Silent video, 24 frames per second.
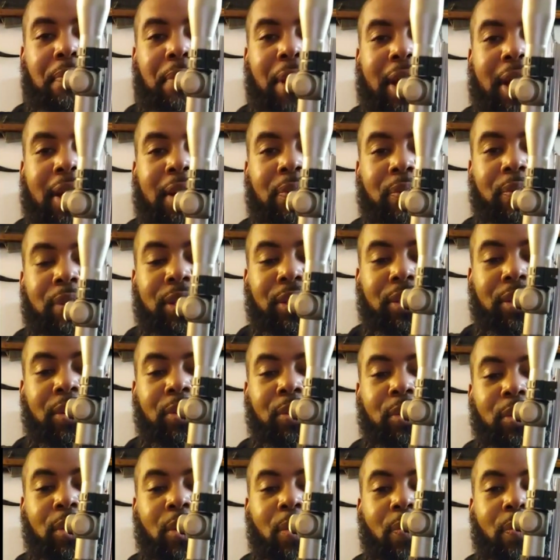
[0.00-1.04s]
Magnum
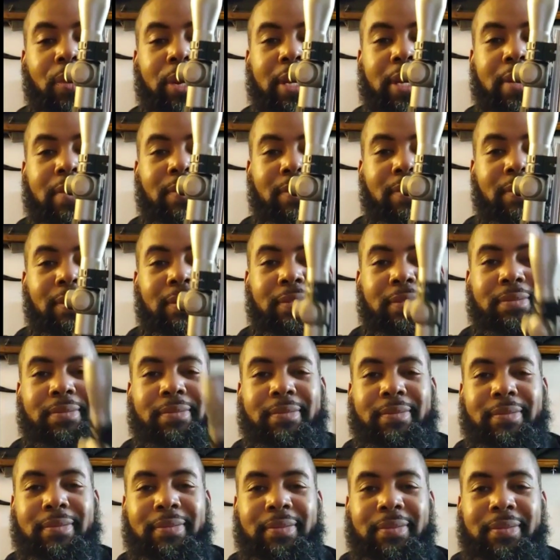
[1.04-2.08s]
Research Lone Eagle.
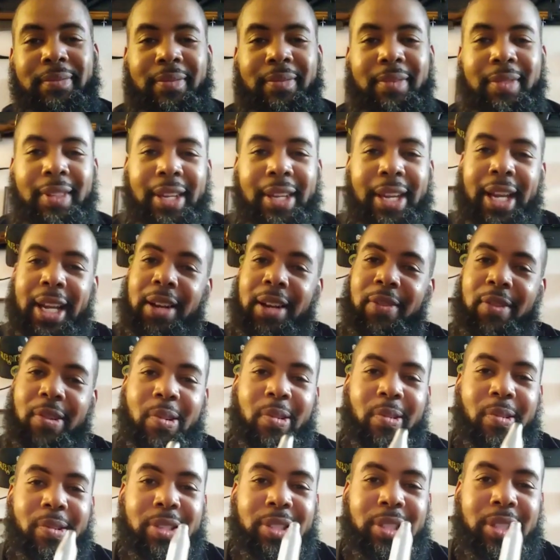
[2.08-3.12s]
And of
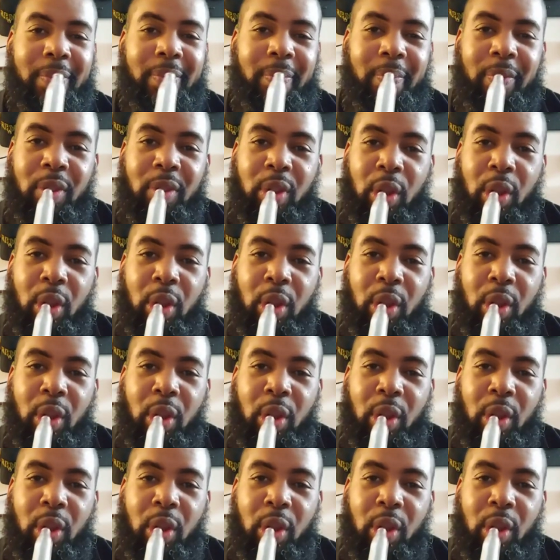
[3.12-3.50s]
course,